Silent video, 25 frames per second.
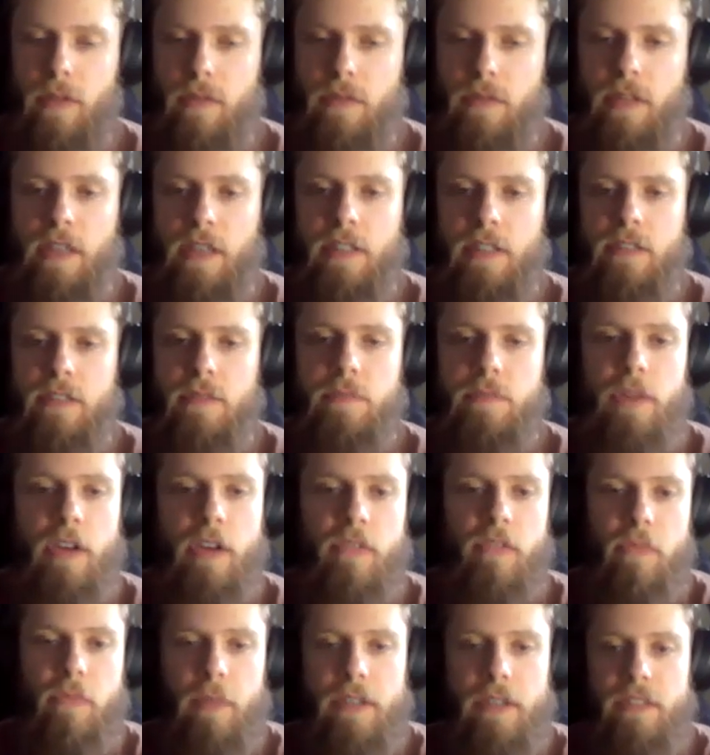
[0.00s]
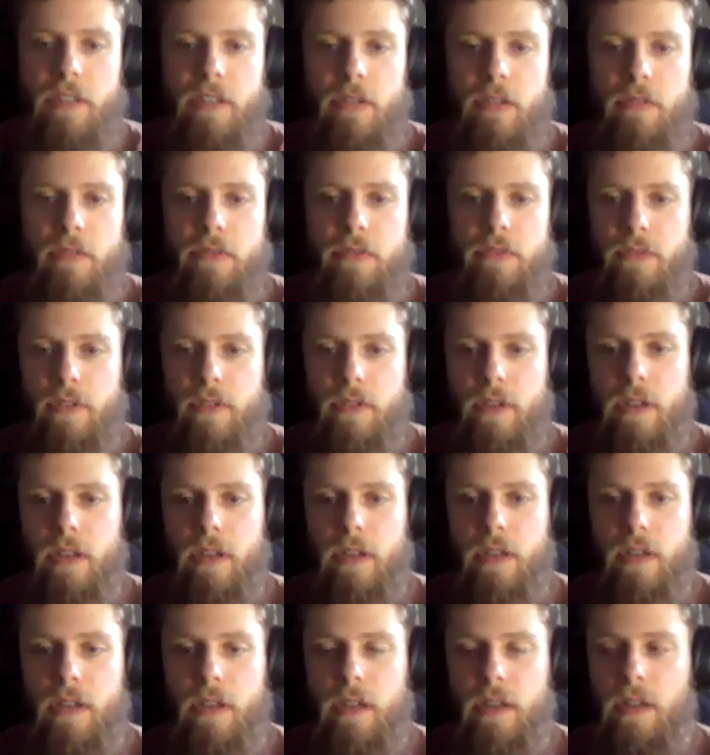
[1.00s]
taking some time for myself
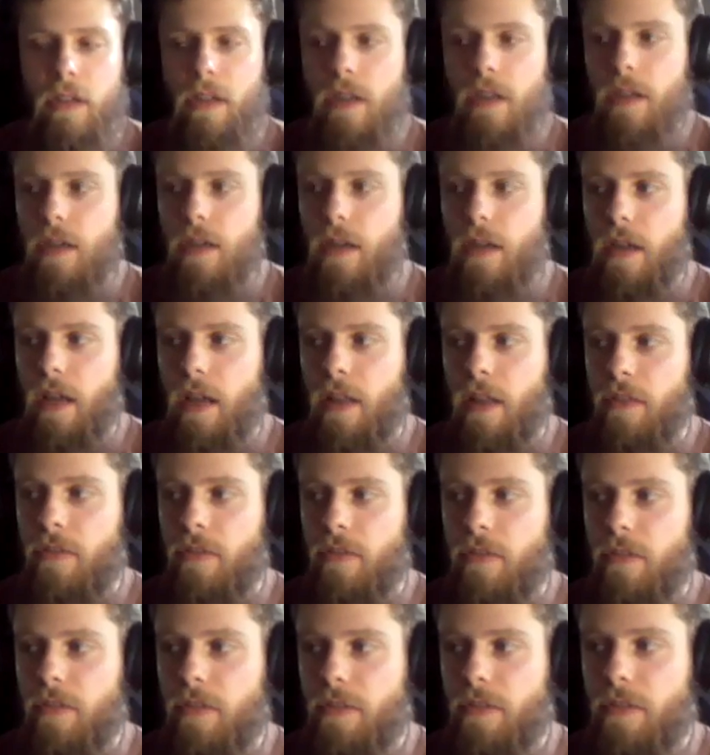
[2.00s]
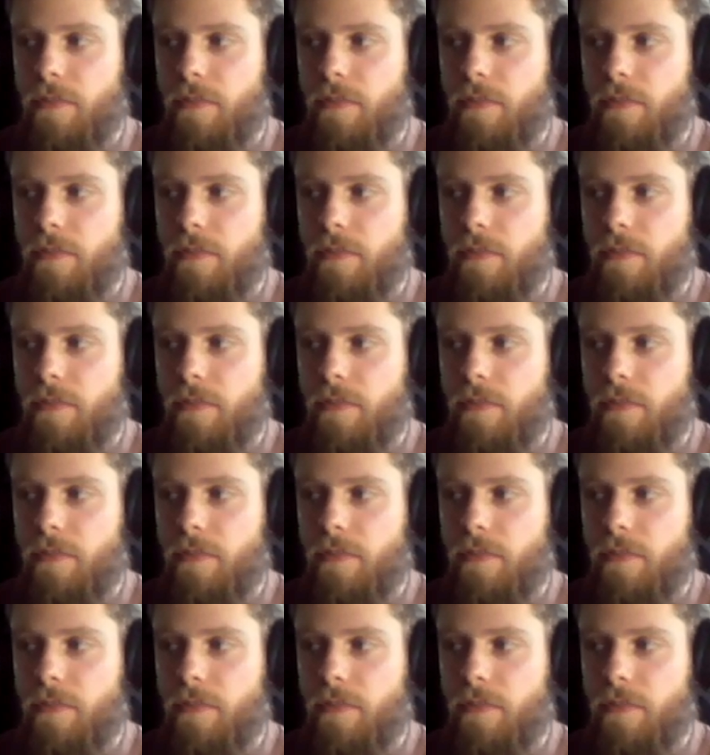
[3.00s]
and